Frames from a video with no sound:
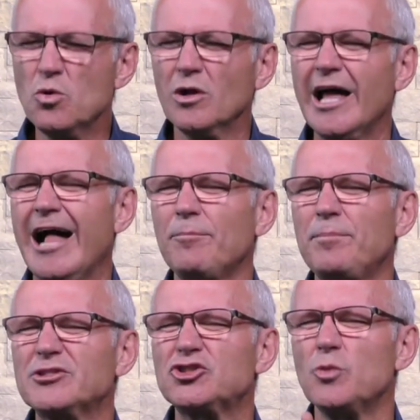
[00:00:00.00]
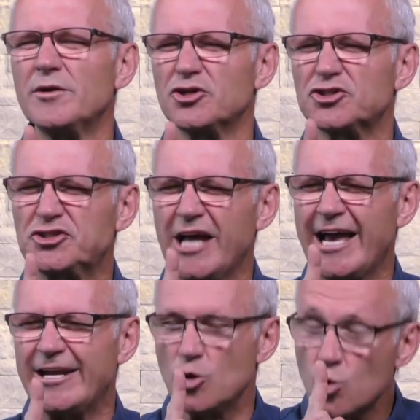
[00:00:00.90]
will help us to
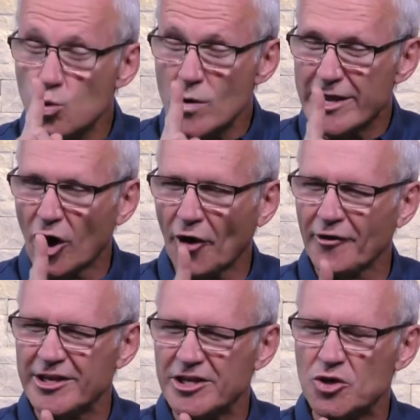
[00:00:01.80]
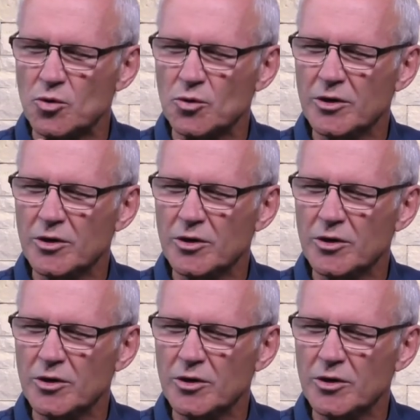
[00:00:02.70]
understand who we are in you.